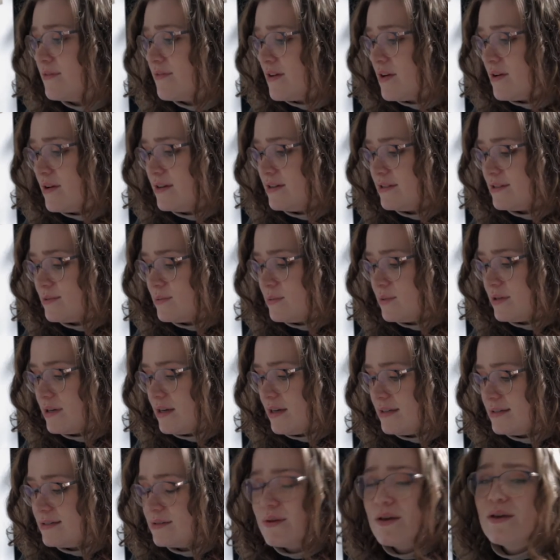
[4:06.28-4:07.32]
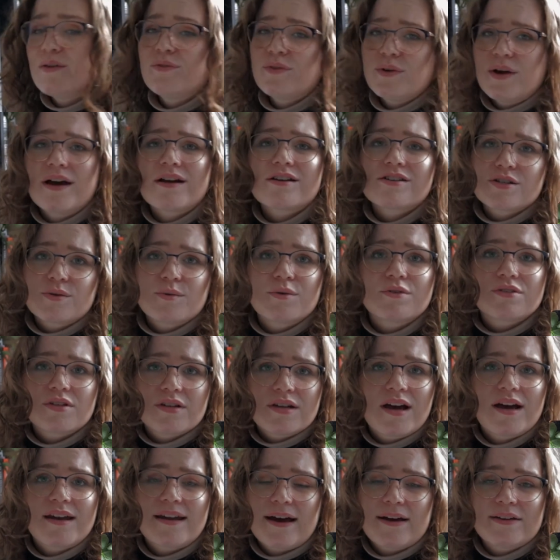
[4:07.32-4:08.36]
very disorganized, so if you actually want to
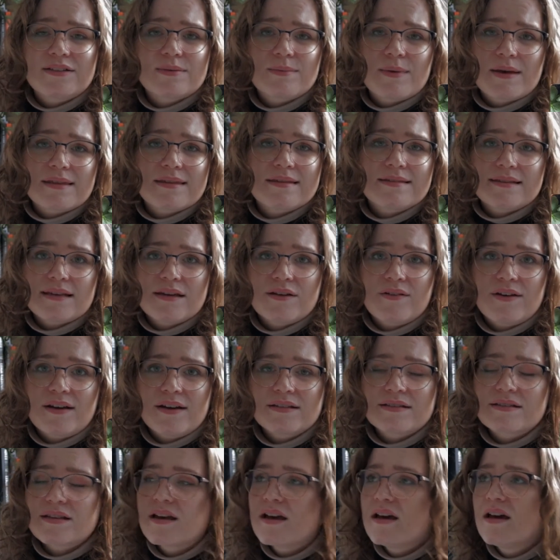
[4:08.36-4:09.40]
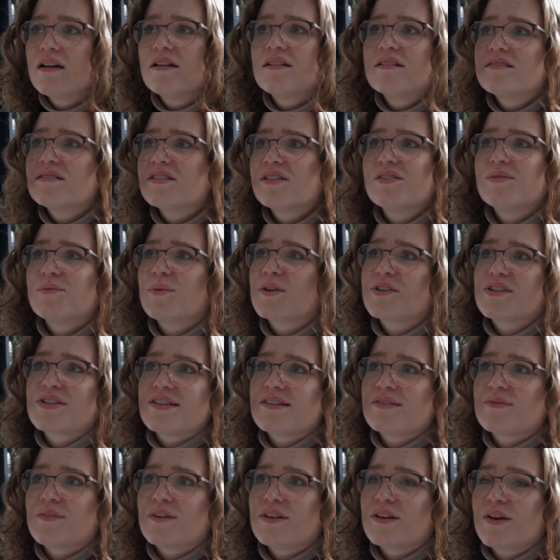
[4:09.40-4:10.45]
learn how to make these earrings, don't watch
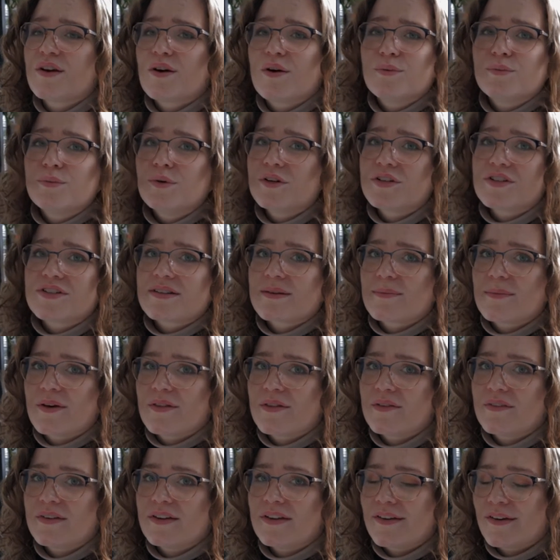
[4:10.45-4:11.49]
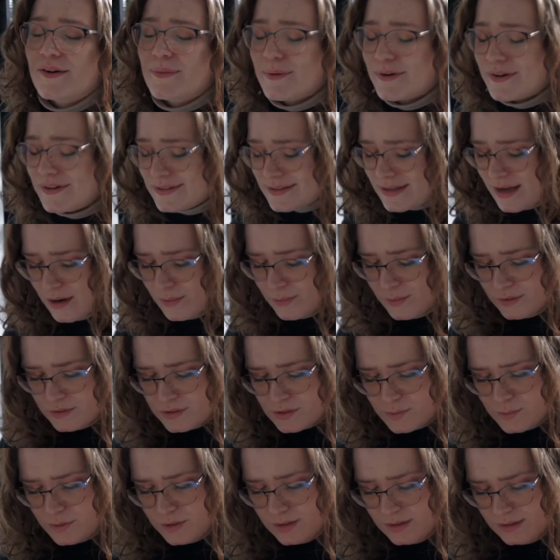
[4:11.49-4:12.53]
this video, watch some other video, because I
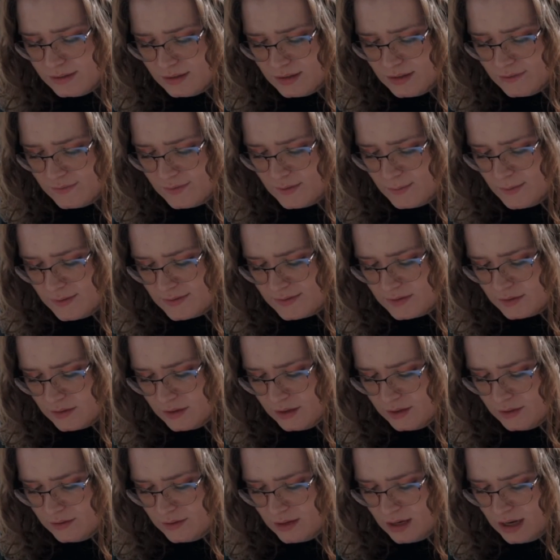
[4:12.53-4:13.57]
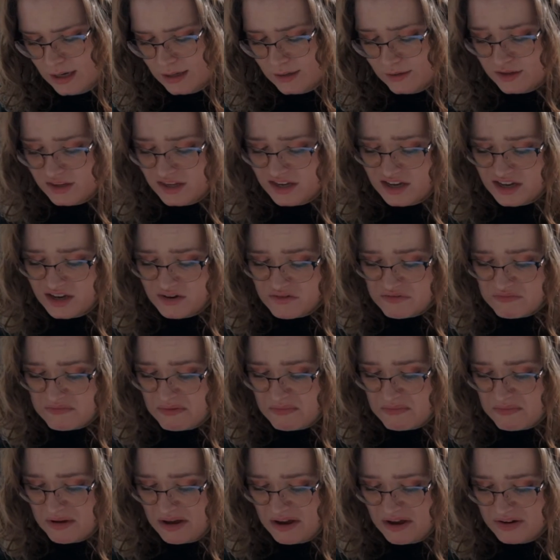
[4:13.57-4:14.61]
watched one a few months ago and I think I
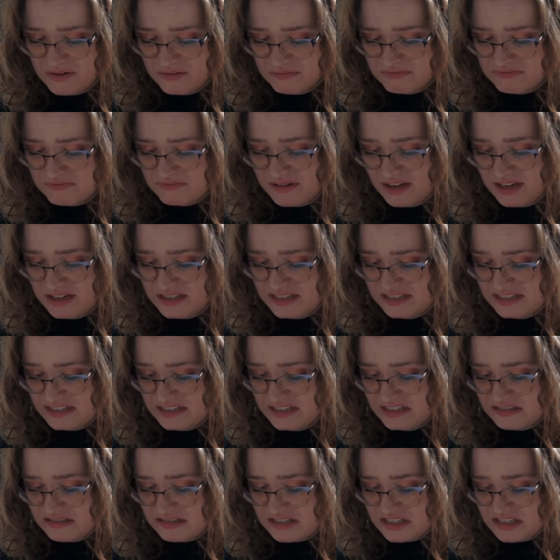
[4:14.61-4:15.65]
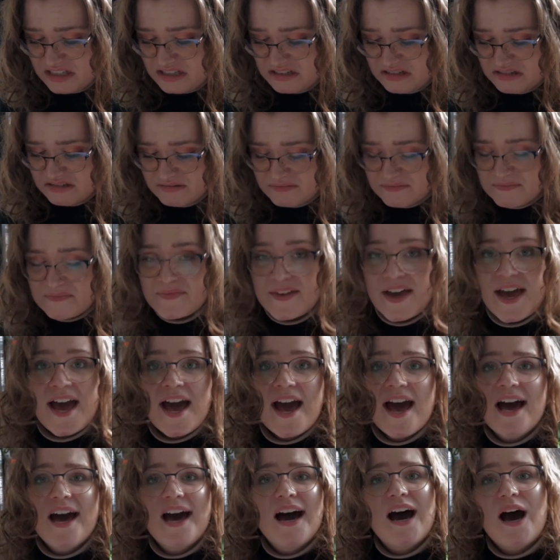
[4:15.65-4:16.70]
remember how they did it, so
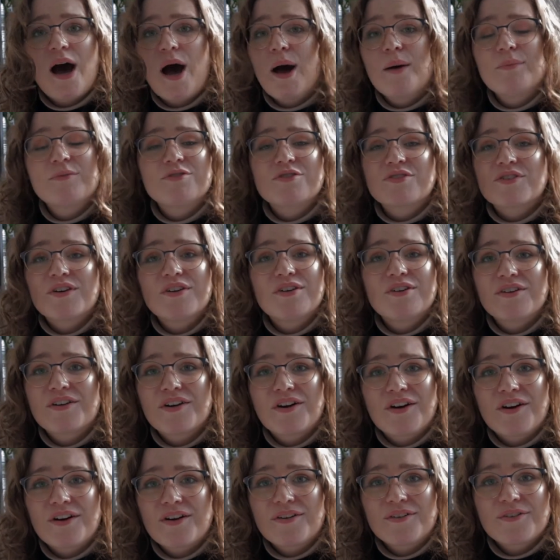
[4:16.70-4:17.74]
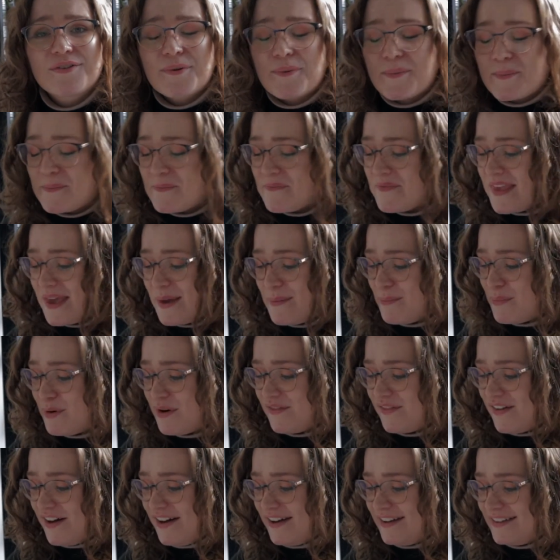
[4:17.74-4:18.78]
I'm just gonna go
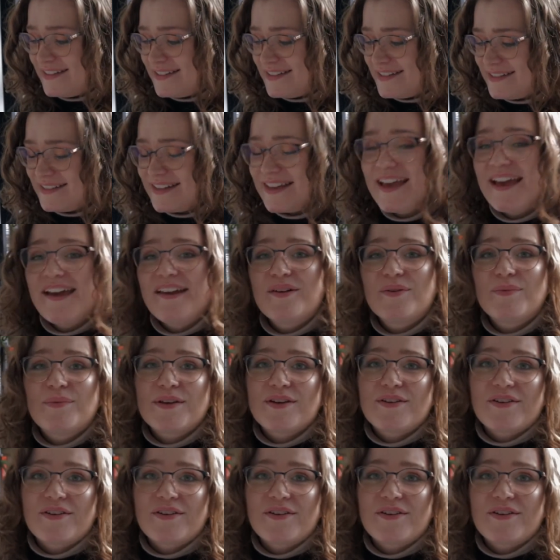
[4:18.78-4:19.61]
improvise. It'll be